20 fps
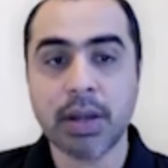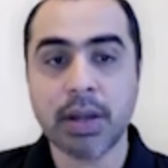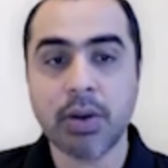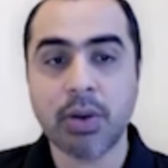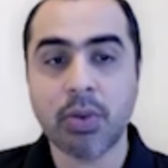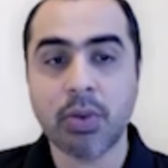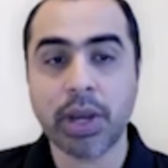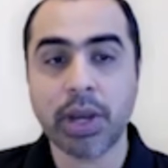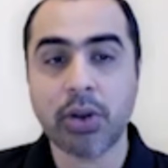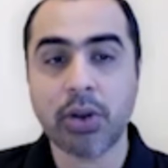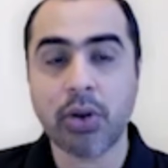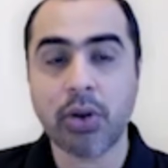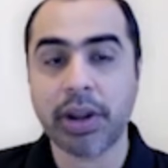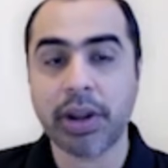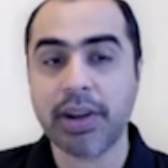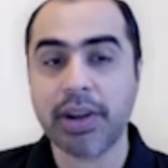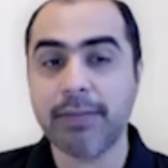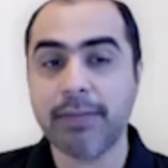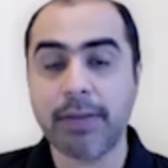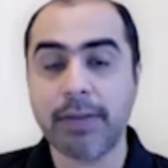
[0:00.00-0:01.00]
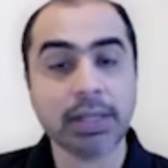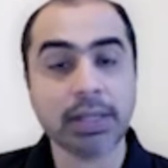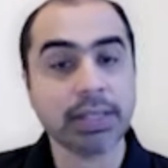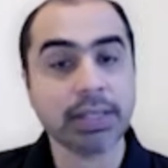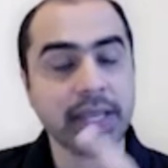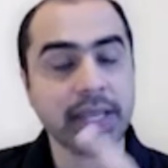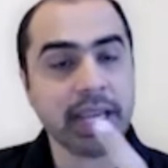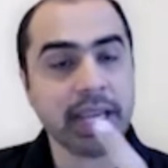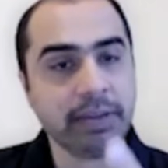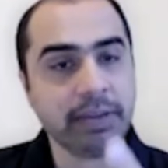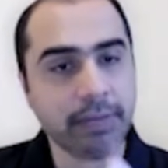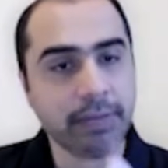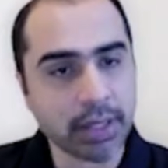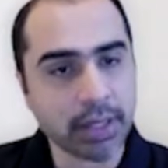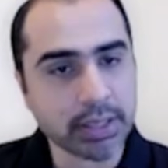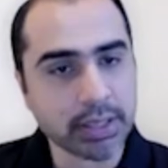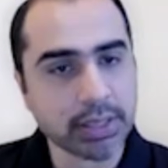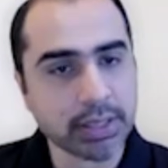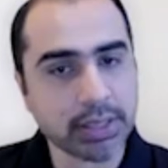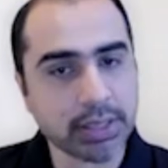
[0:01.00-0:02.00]
Okay, not influx,
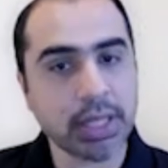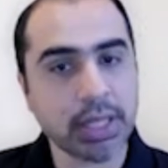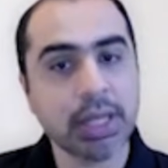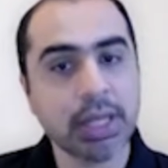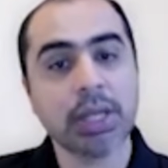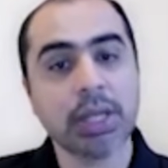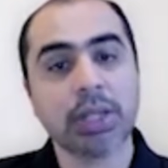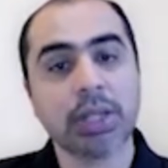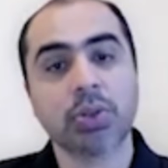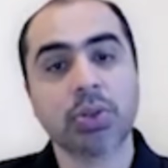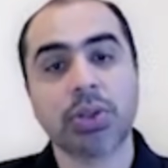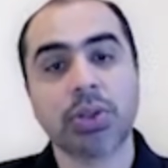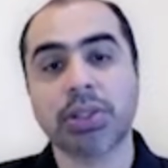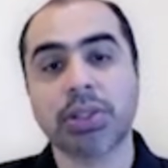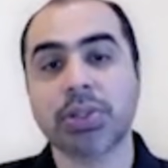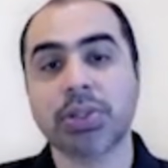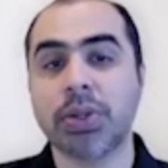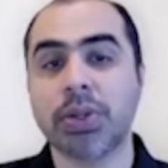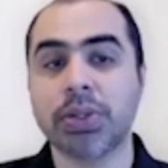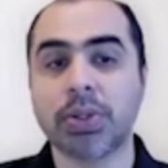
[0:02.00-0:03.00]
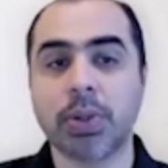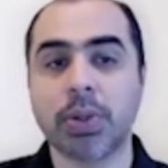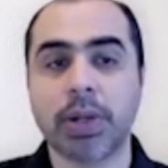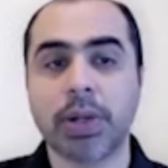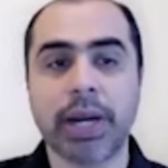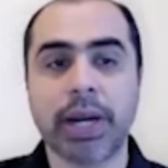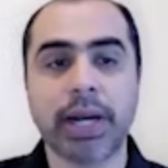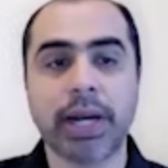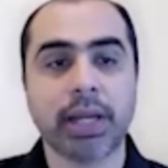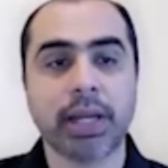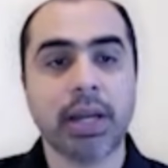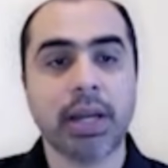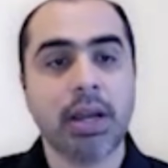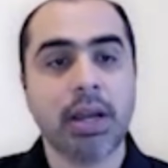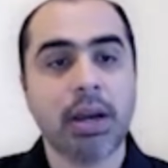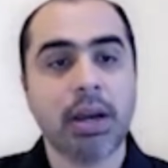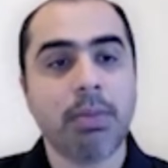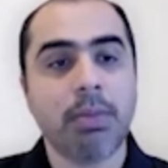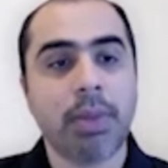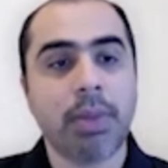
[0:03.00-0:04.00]
efflux. So this is also correct.
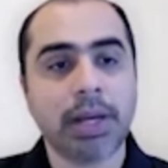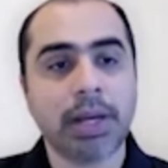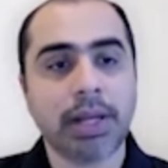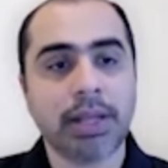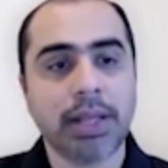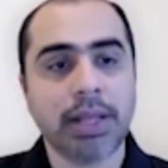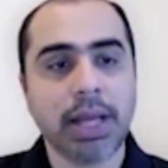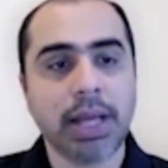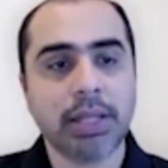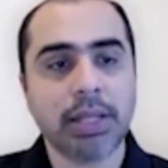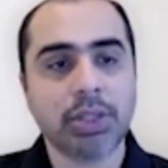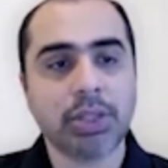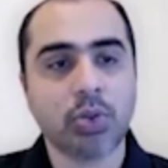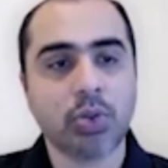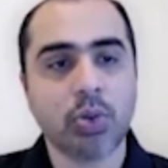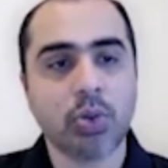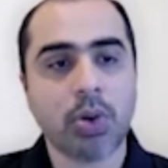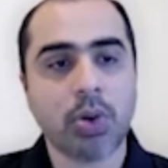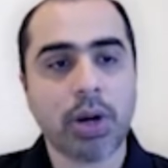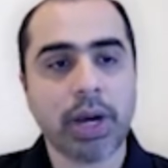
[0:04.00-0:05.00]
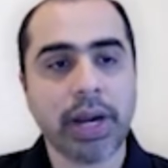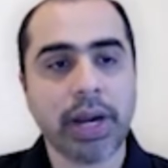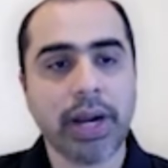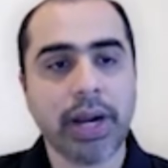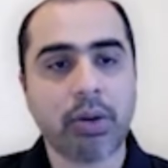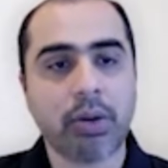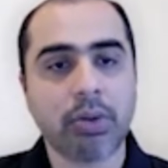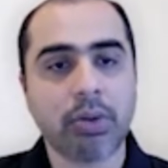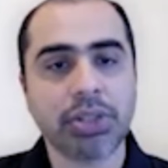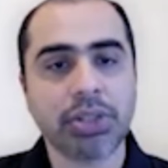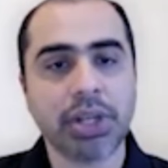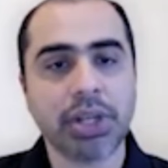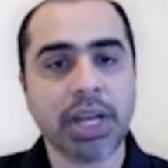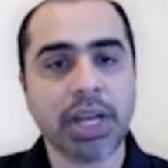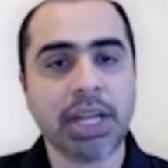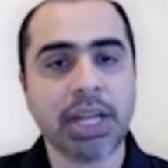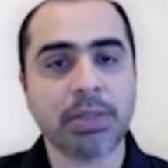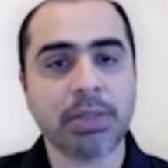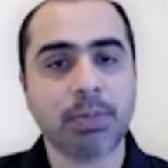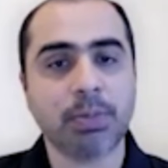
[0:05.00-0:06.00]
But there is no hydrogen
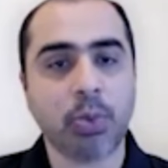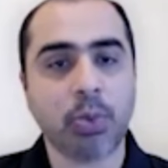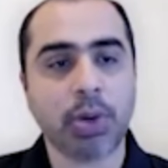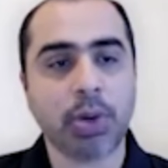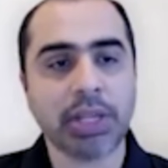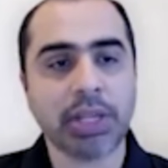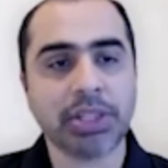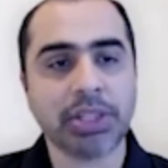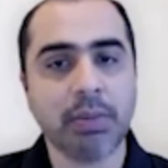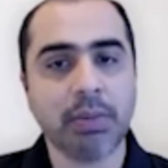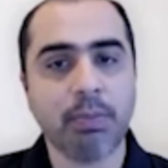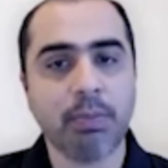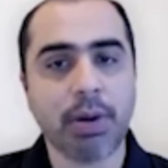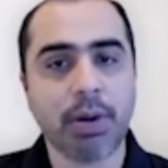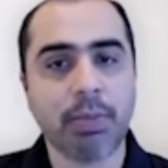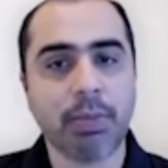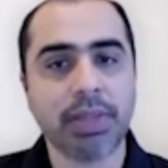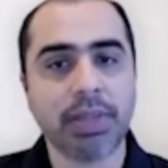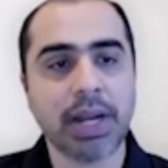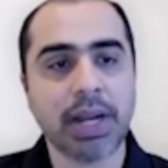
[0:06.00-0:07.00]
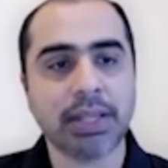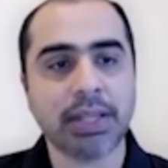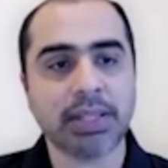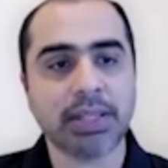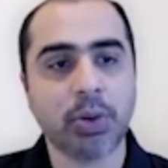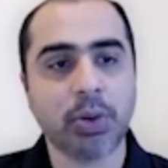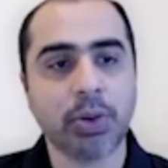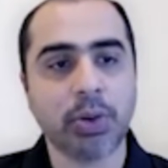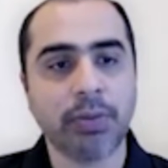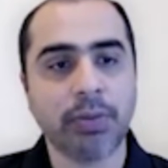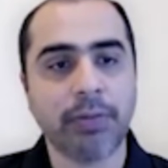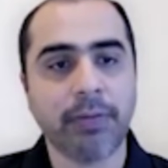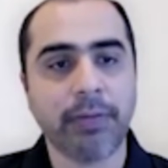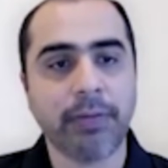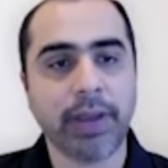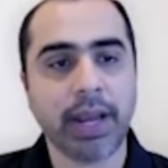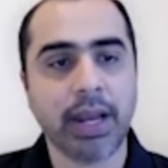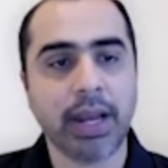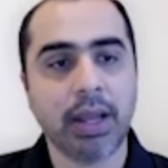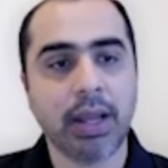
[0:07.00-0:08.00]
H potassium pump that is going to
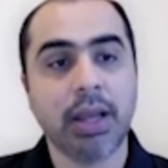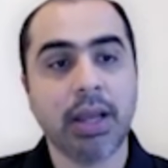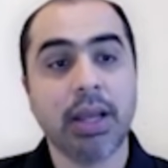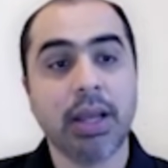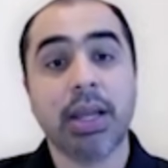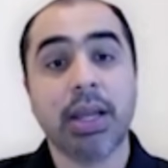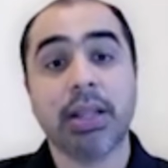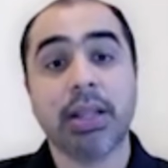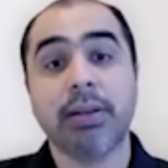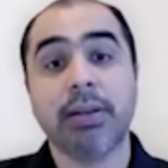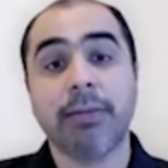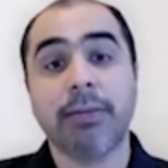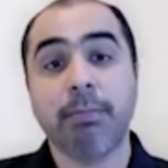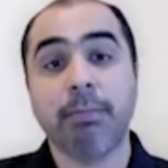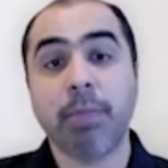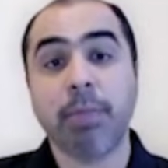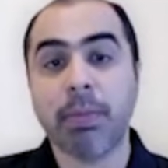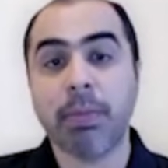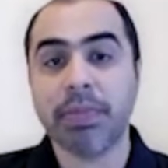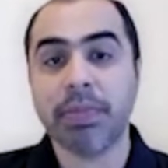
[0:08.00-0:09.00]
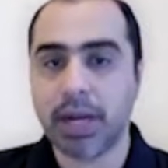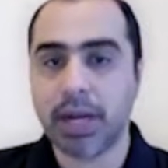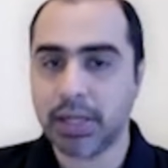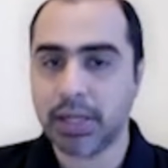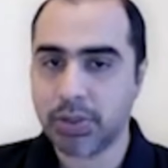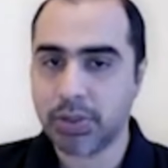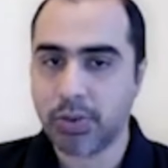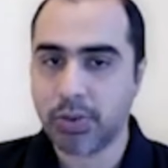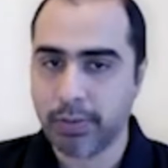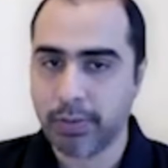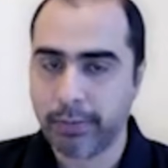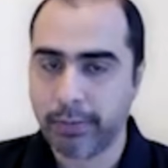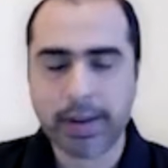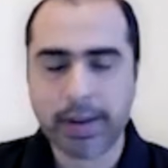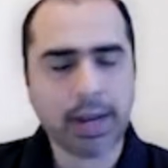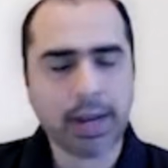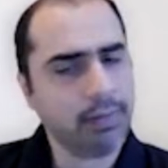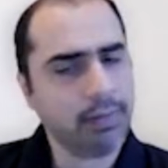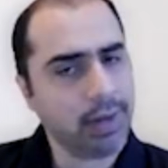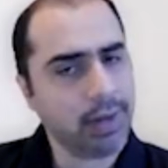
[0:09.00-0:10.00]
fail. The pump that is going to
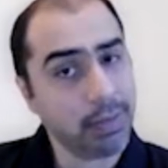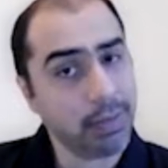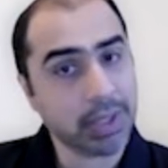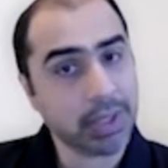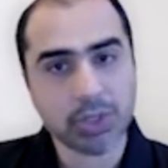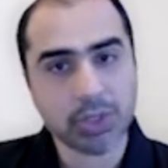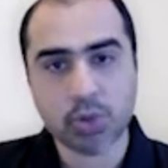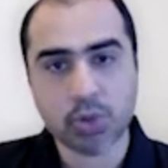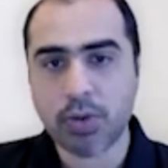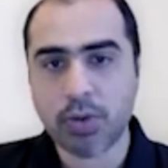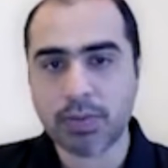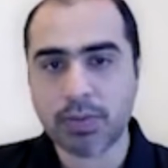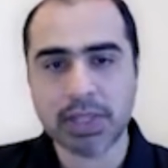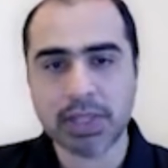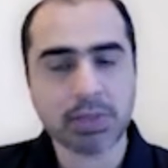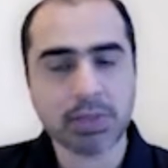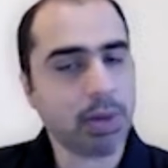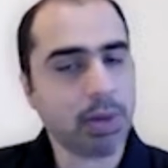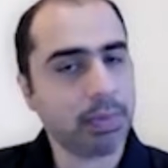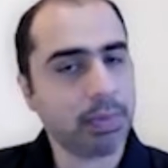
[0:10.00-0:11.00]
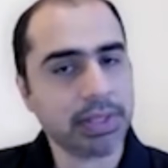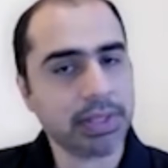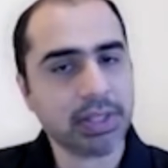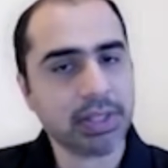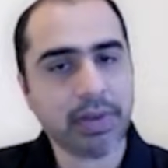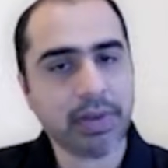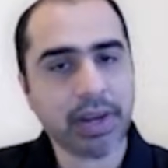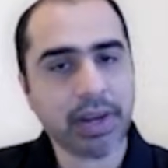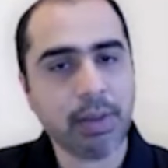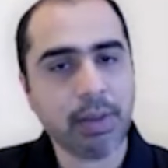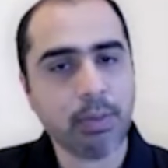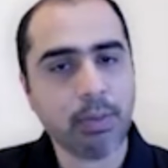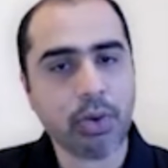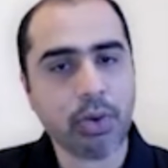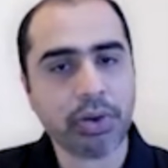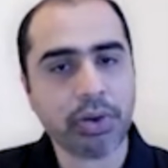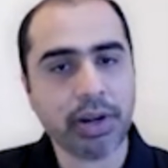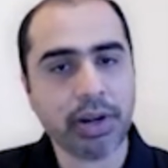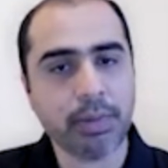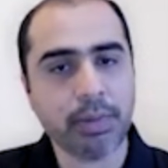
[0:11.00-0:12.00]
fail, we must know of this pump. It's a very
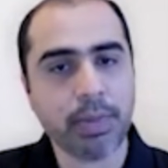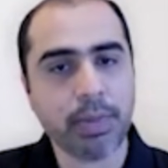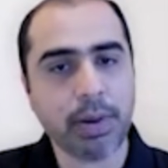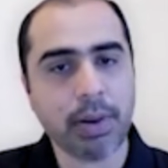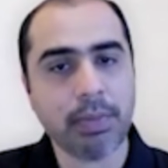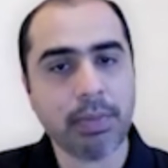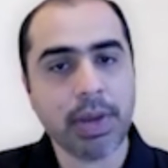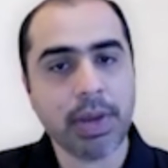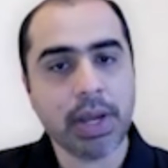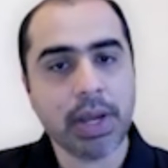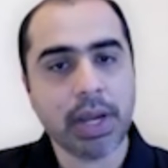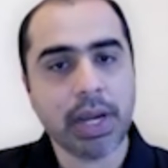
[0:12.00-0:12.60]
important pump.